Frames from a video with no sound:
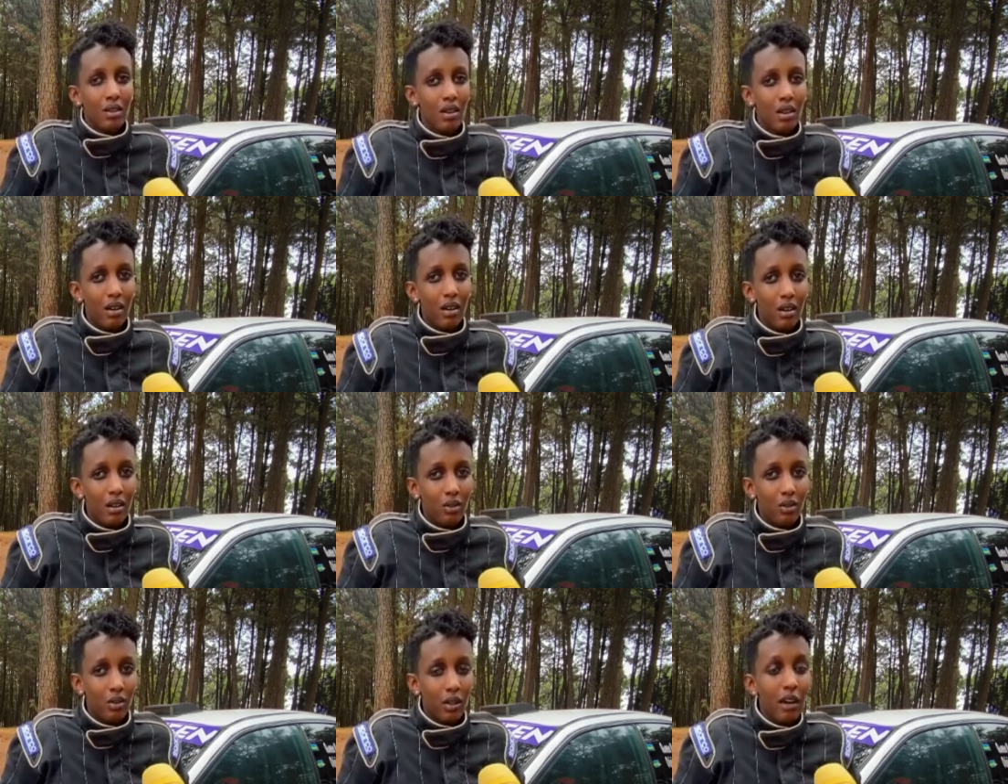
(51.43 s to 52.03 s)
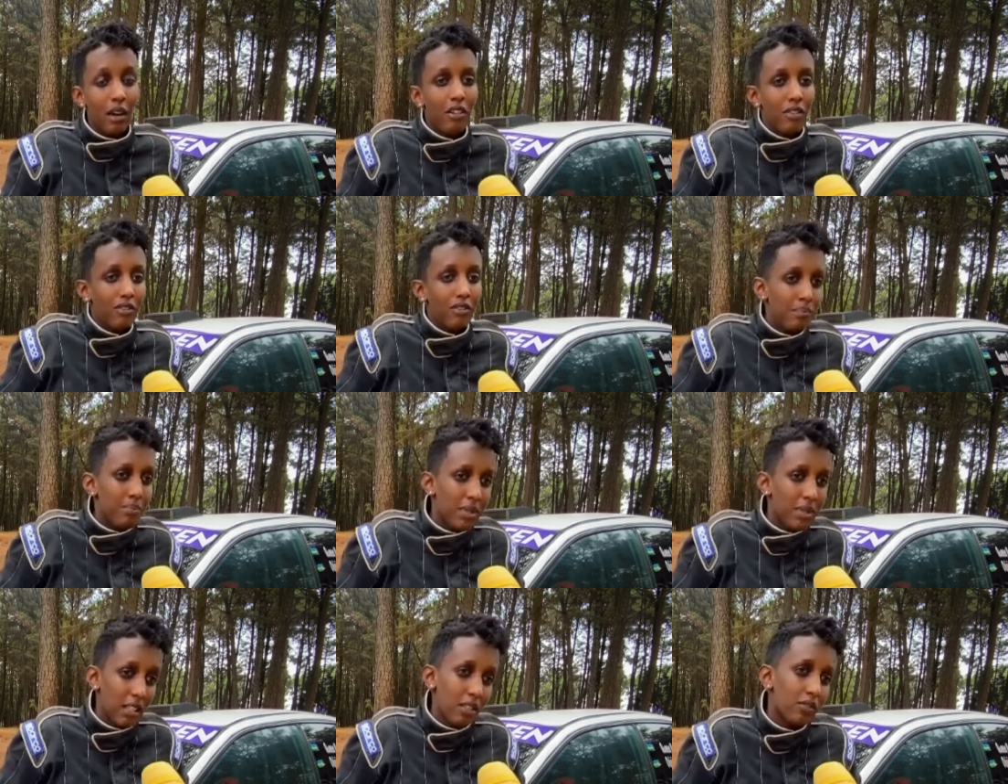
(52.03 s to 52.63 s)
uh, to have
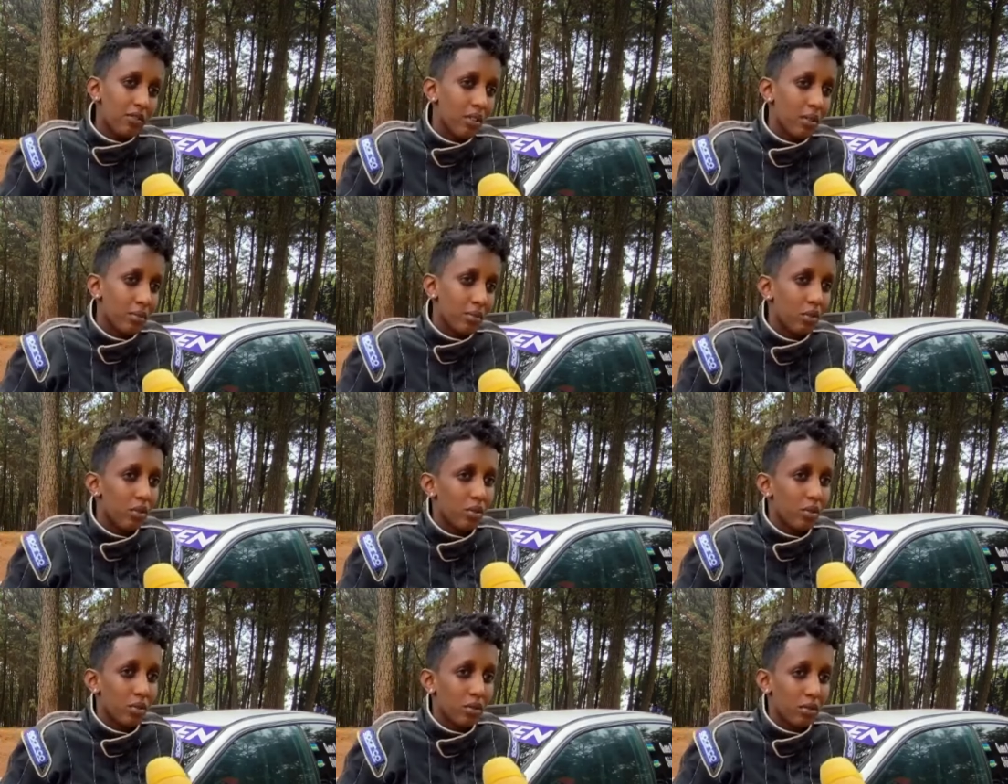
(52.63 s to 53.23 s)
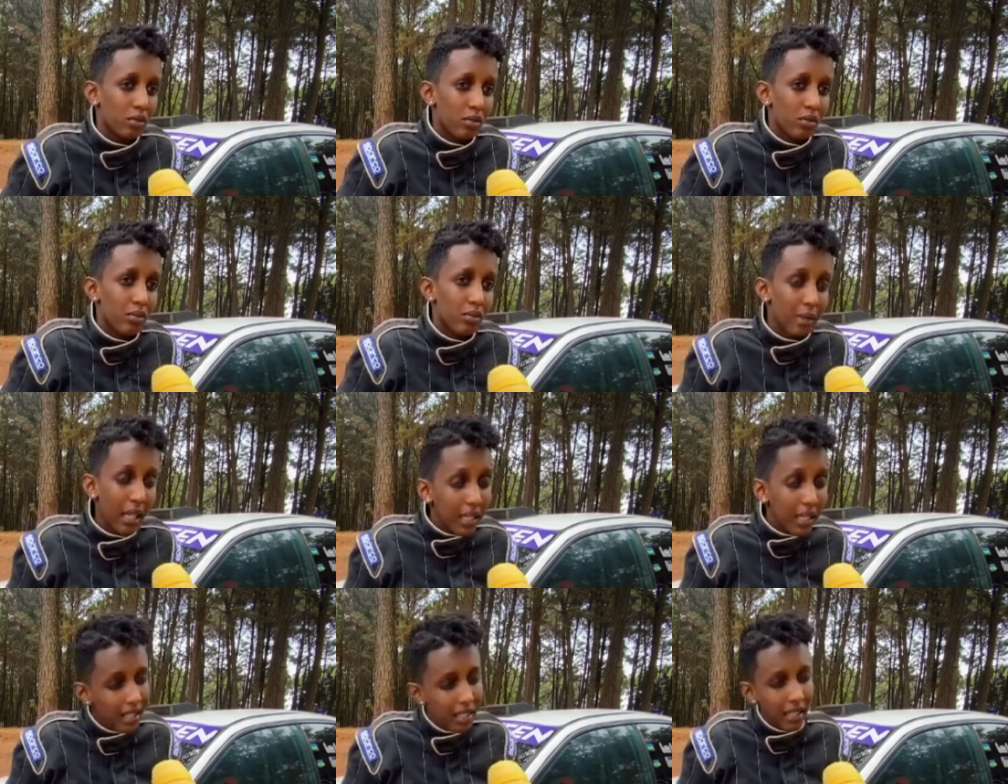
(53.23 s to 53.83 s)
a platform
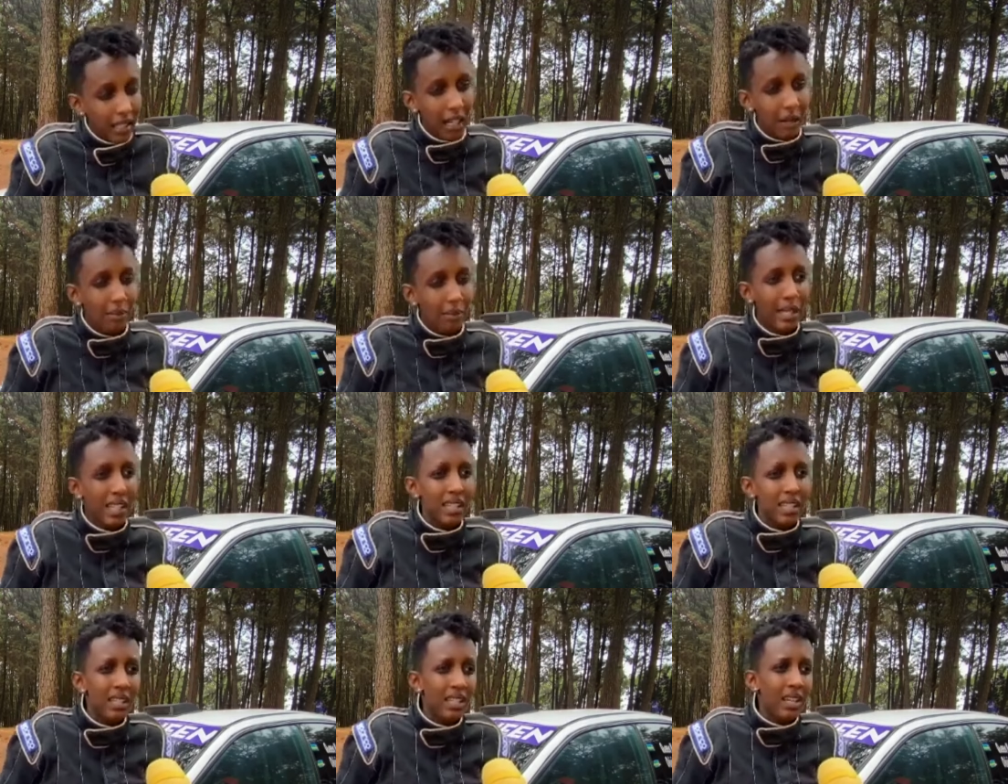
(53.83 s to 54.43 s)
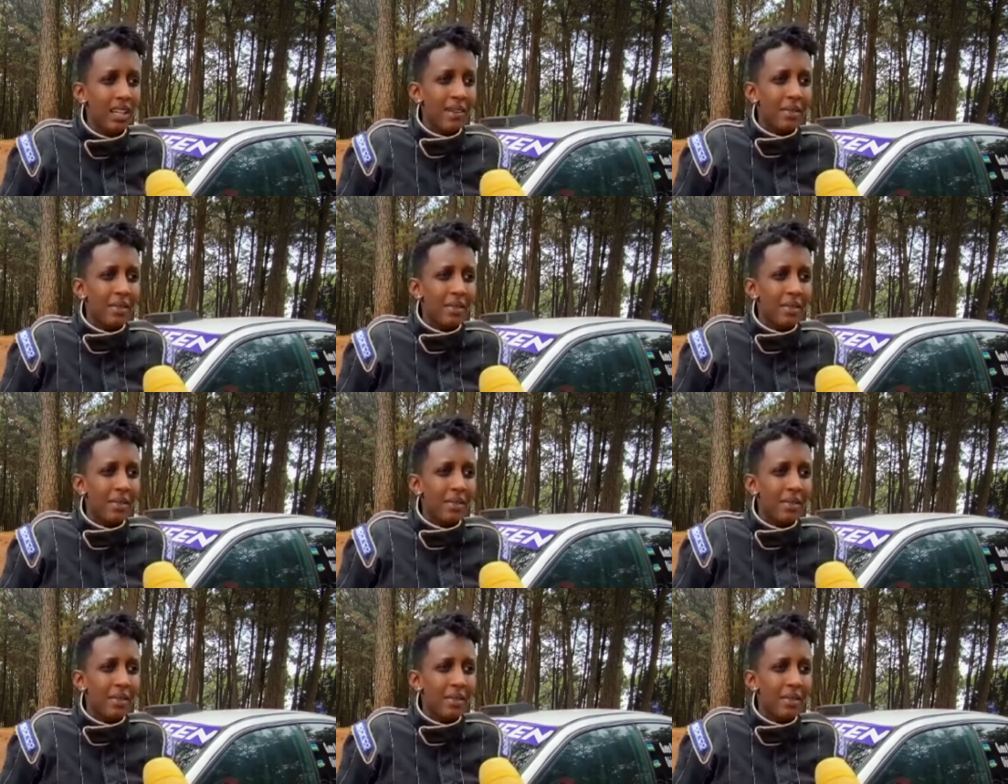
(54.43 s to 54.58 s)
to make it happen.